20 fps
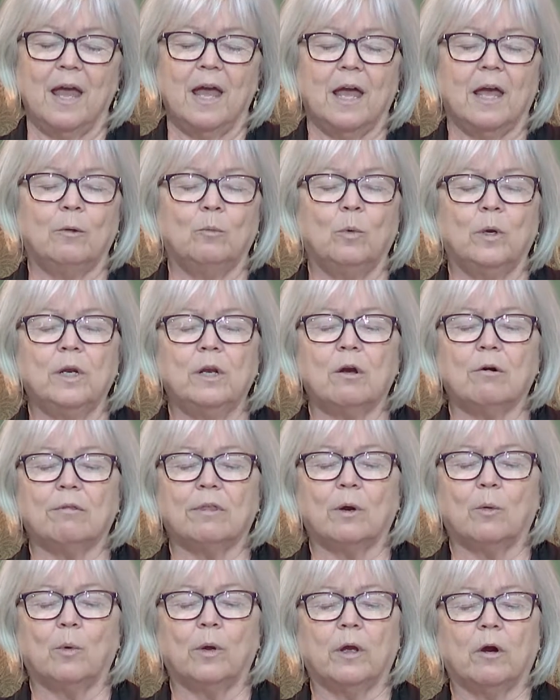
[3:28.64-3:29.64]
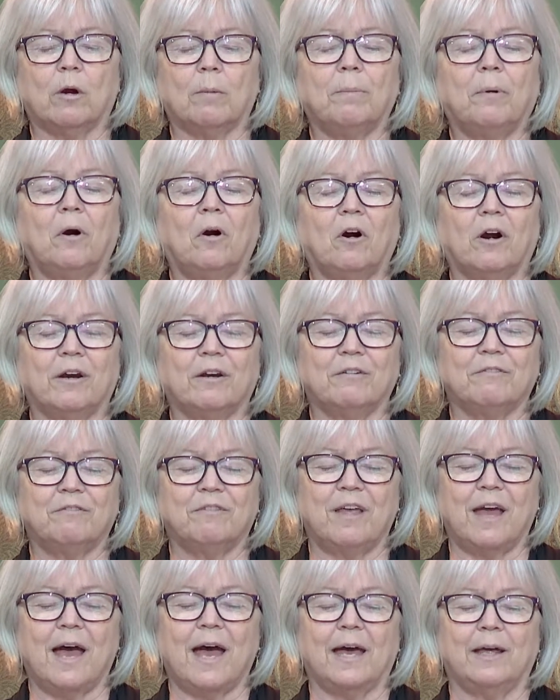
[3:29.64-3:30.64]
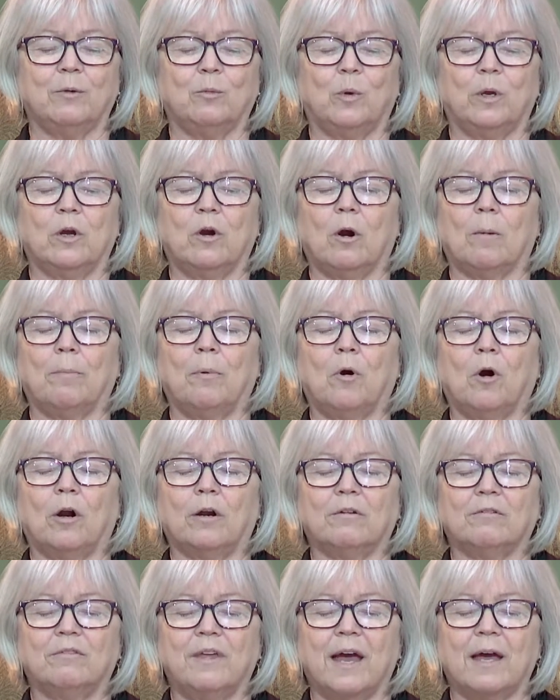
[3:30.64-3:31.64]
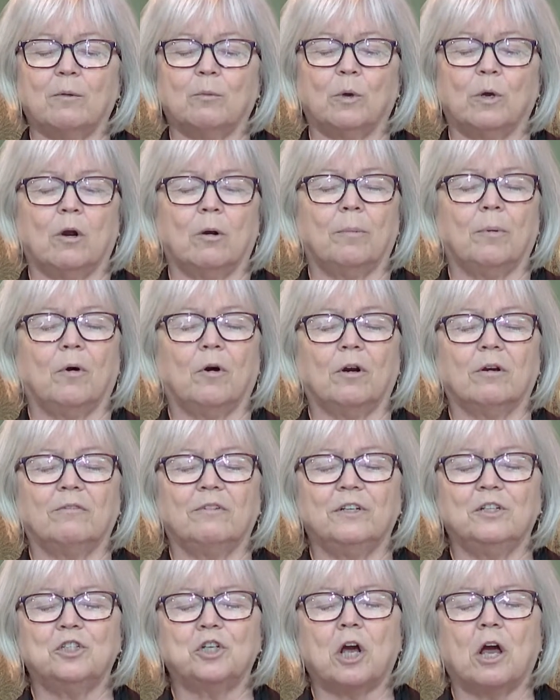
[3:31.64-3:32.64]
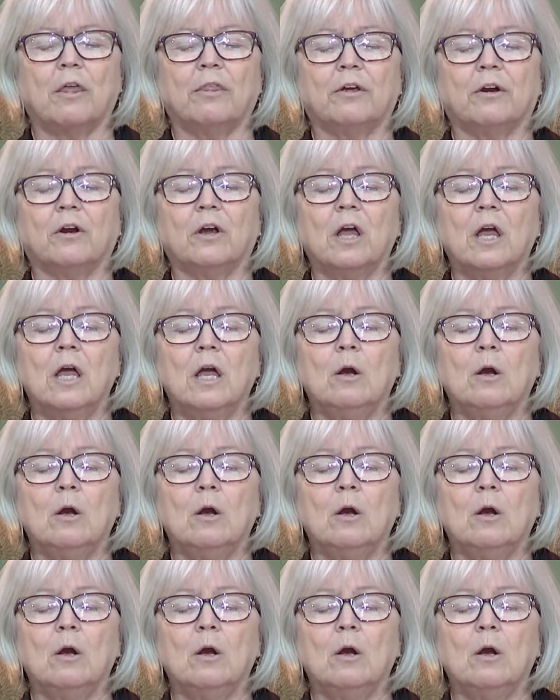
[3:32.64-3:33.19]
And we know that we are part of that. We are part of that. We are part of each other.